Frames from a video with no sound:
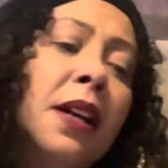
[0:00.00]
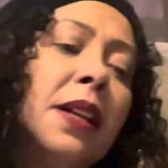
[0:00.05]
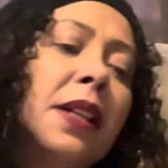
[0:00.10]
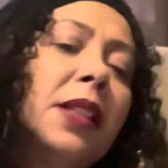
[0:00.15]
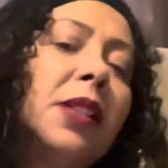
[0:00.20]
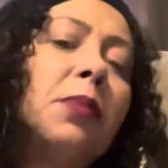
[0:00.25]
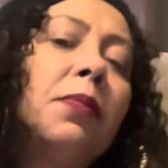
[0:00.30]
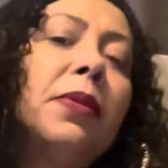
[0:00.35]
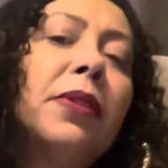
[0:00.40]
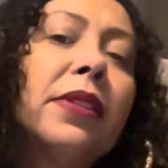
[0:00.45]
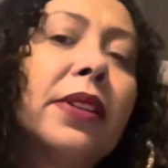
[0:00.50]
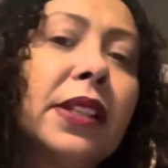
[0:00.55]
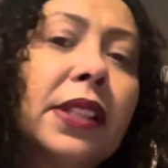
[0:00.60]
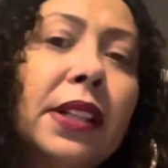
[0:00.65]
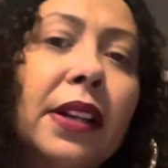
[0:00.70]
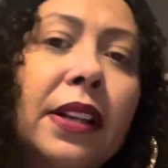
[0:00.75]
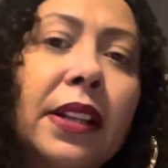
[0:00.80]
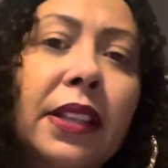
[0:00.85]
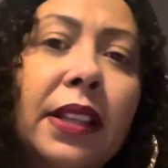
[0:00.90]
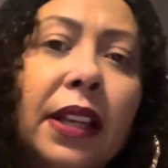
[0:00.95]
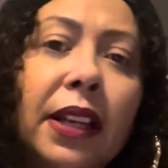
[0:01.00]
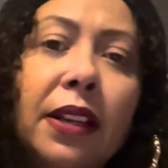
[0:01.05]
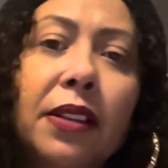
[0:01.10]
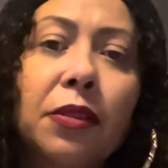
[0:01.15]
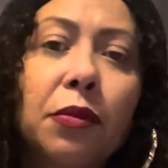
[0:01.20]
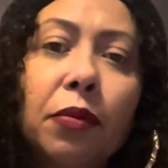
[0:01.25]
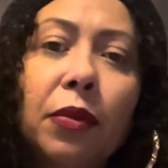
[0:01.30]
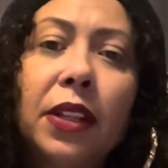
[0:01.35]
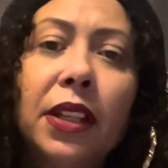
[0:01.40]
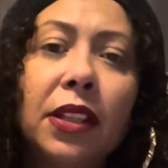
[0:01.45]
Spirit, is there anything
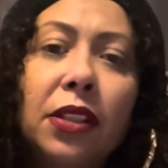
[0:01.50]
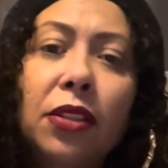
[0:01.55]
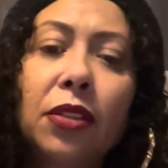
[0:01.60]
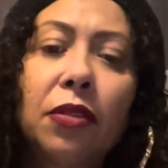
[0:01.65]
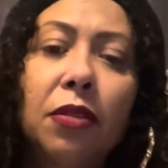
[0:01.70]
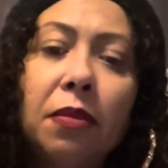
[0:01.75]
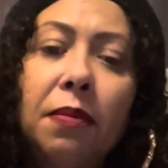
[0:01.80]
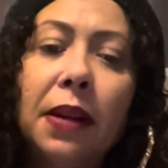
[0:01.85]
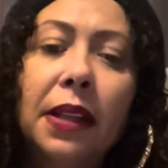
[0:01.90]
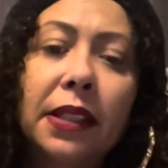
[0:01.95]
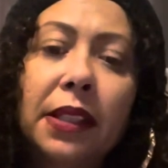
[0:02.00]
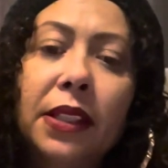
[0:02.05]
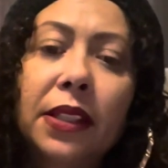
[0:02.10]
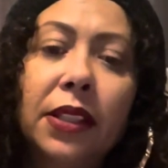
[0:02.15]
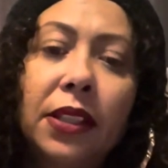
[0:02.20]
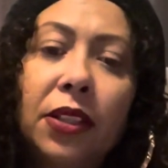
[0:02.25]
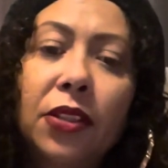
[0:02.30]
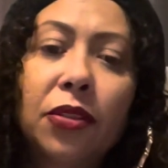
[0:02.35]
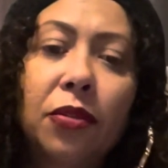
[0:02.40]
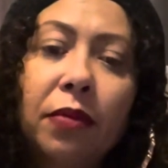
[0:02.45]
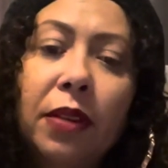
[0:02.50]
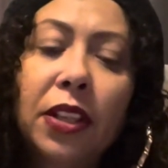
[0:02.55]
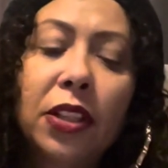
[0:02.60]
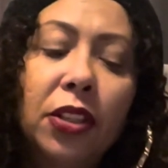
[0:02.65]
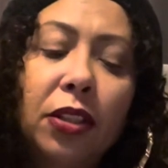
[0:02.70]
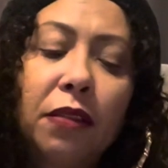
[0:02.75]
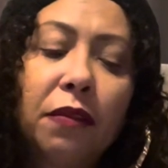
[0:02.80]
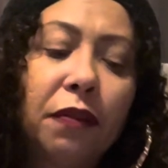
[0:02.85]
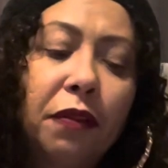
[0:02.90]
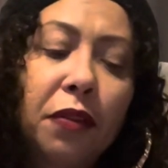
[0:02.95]
else we need to know about this
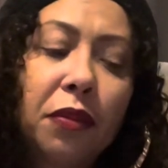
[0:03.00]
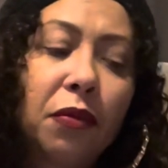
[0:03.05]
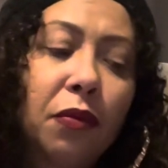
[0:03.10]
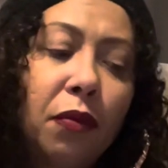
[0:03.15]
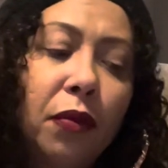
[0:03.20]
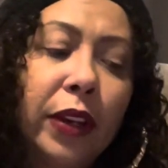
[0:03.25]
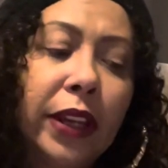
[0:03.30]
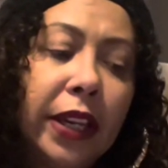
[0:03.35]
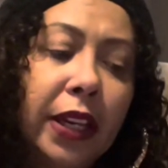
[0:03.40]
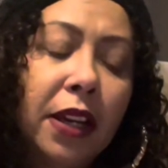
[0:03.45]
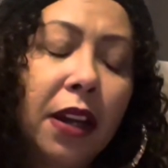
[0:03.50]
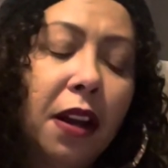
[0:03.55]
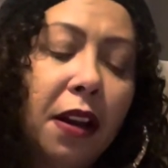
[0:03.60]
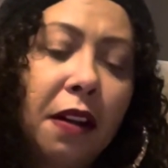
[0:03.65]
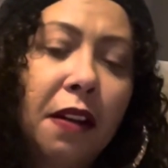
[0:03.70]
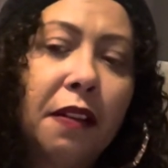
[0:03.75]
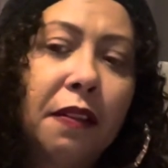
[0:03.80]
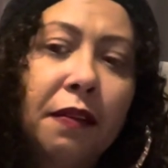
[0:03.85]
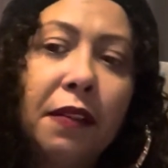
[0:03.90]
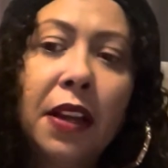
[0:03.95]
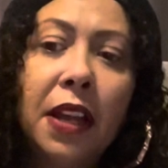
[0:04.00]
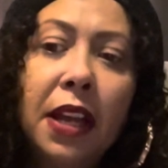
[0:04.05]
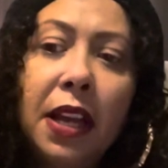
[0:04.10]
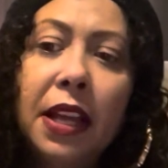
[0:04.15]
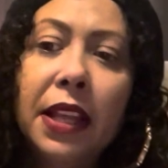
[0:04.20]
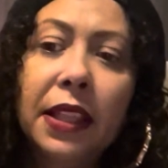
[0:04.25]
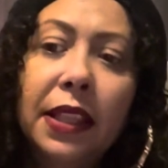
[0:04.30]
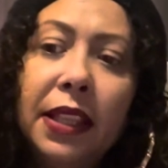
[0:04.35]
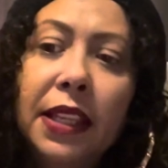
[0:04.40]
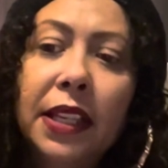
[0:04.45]
situation for the week of
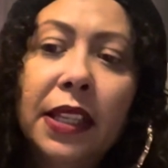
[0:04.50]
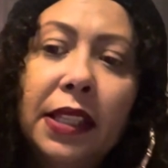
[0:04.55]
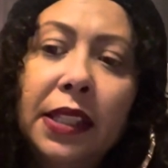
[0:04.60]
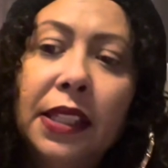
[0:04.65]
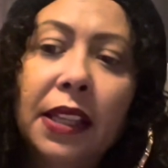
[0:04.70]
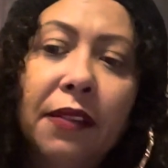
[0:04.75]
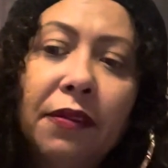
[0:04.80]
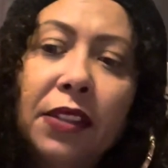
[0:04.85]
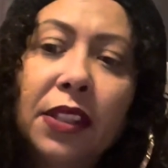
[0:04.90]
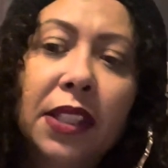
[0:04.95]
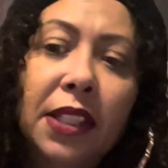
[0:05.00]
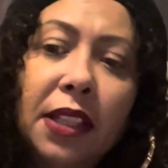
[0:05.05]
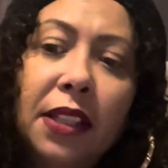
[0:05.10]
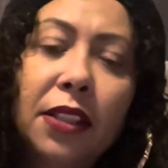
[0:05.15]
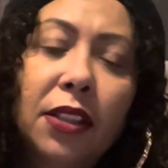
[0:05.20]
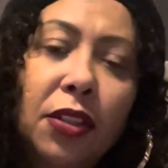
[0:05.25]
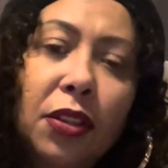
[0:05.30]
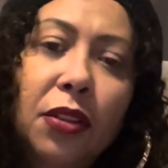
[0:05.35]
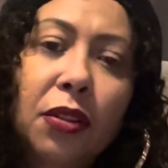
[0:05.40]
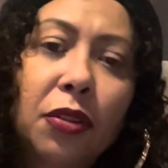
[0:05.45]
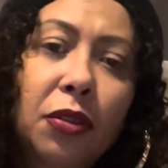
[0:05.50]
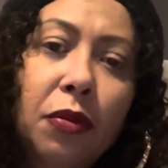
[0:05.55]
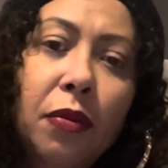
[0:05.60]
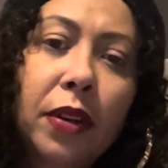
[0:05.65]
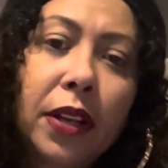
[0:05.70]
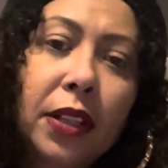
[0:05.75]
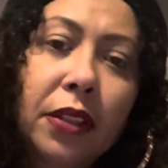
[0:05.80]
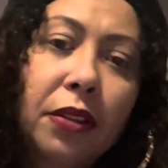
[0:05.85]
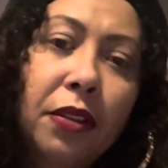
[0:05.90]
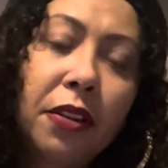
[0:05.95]
the 17th to the
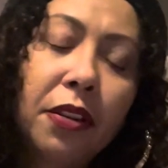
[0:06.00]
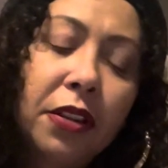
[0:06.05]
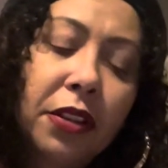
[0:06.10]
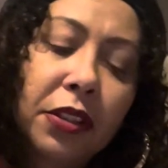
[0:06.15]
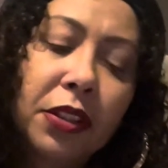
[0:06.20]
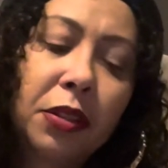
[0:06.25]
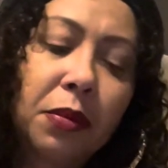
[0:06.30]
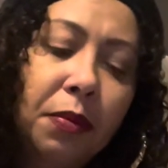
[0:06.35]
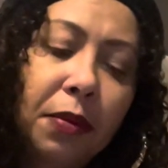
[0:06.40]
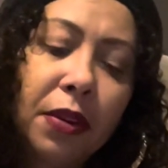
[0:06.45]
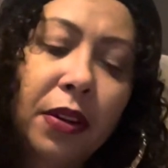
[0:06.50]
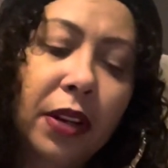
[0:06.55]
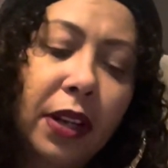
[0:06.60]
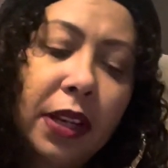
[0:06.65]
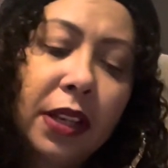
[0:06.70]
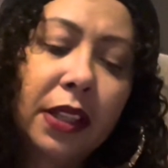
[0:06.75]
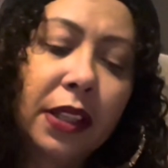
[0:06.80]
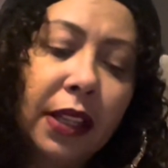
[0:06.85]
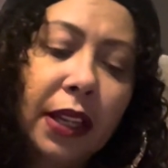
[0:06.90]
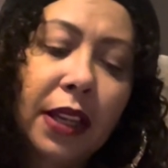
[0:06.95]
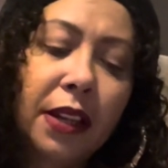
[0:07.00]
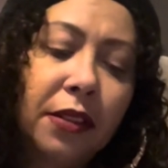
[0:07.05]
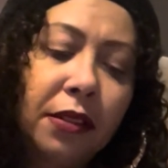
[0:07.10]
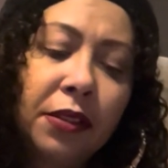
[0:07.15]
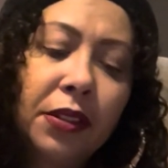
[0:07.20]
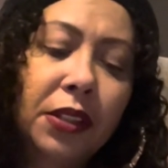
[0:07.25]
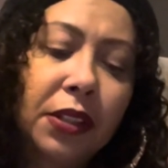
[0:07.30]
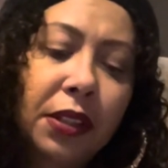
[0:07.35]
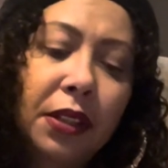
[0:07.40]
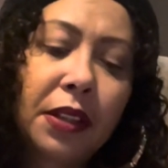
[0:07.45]
23rd, Spirit? Anything
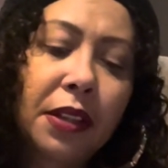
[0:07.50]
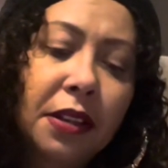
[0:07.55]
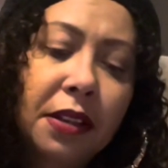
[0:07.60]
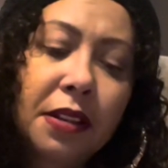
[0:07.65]
else?